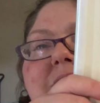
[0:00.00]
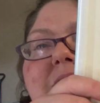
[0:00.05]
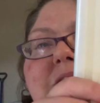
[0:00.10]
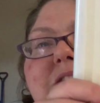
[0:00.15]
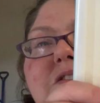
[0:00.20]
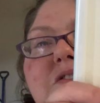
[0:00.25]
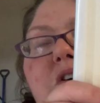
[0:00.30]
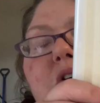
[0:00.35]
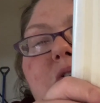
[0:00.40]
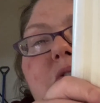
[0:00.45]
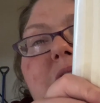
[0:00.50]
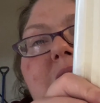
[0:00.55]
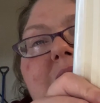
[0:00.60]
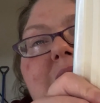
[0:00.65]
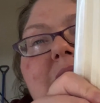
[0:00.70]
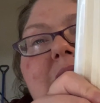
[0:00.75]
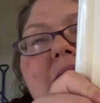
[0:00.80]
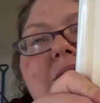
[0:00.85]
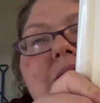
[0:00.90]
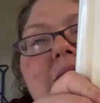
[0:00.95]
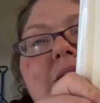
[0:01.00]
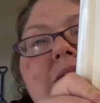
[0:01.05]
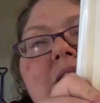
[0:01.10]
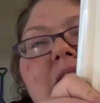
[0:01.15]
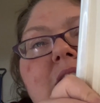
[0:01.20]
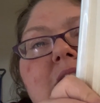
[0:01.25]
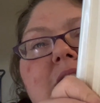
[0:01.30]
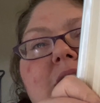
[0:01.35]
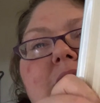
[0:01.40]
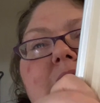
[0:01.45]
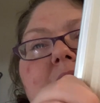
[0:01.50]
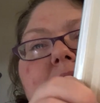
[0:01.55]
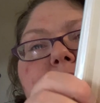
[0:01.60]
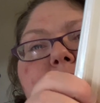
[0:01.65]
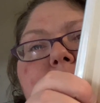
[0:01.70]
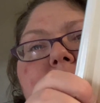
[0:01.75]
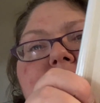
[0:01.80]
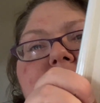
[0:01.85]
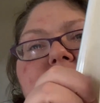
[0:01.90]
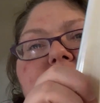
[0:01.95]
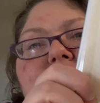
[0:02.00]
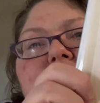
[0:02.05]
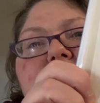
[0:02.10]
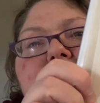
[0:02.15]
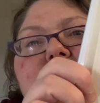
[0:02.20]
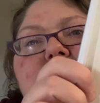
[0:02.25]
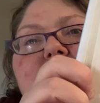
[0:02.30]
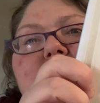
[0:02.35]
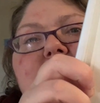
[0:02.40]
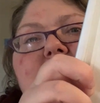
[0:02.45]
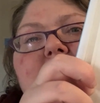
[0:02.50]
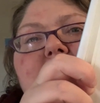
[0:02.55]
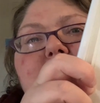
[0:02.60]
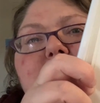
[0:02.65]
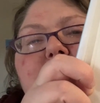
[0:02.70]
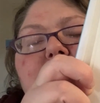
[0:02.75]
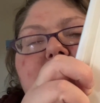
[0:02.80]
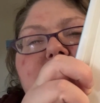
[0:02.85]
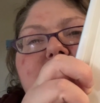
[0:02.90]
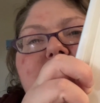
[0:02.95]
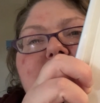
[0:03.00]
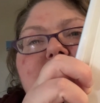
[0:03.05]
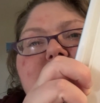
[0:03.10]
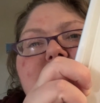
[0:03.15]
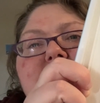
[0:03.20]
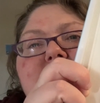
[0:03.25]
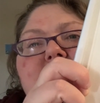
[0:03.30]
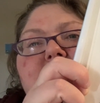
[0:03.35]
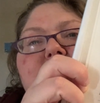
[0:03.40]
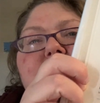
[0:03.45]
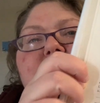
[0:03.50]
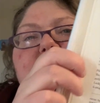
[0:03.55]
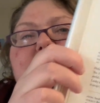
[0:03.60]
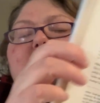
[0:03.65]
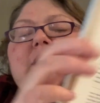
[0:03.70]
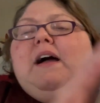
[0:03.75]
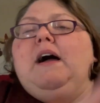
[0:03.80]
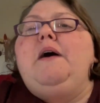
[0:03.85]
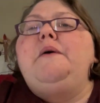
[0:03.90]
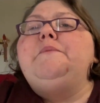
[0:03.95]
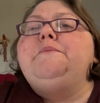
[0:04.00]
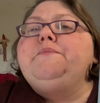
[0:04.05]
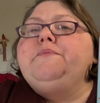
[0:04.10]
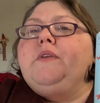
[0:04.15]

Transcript: It's told like this and like messages and emails and stuff like that,